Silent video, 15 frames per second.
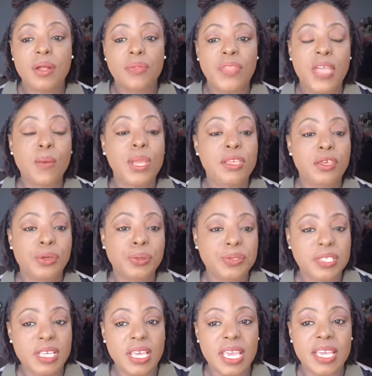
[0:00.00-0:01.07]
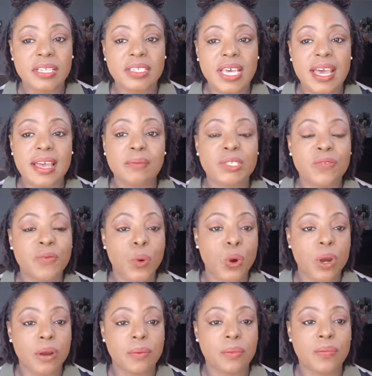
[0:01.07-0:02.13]
they would use it in times of
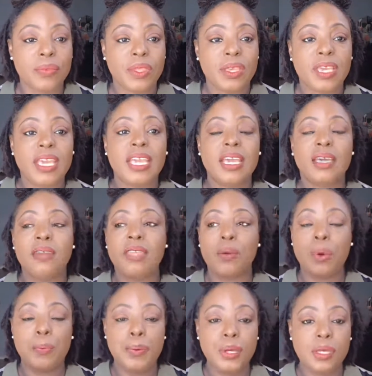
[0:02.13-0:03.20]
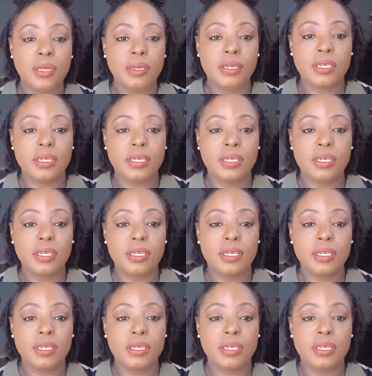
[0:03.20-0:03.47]
war, and they would put